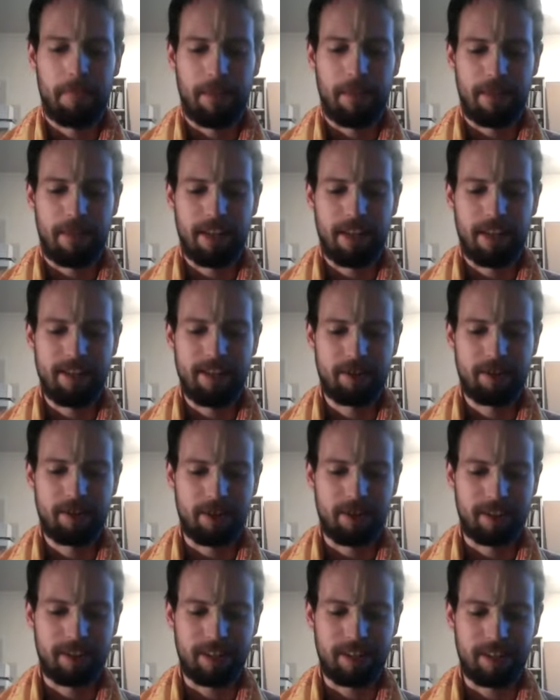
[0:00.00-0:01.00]
And then you
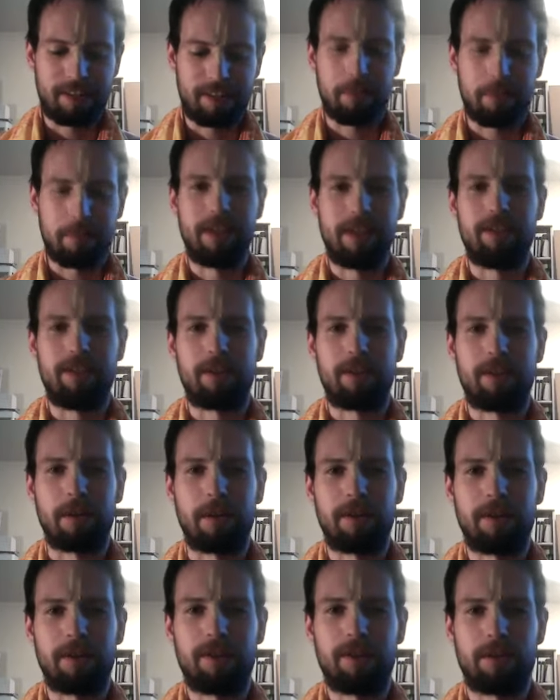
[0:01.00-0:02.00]
start to get some hints here.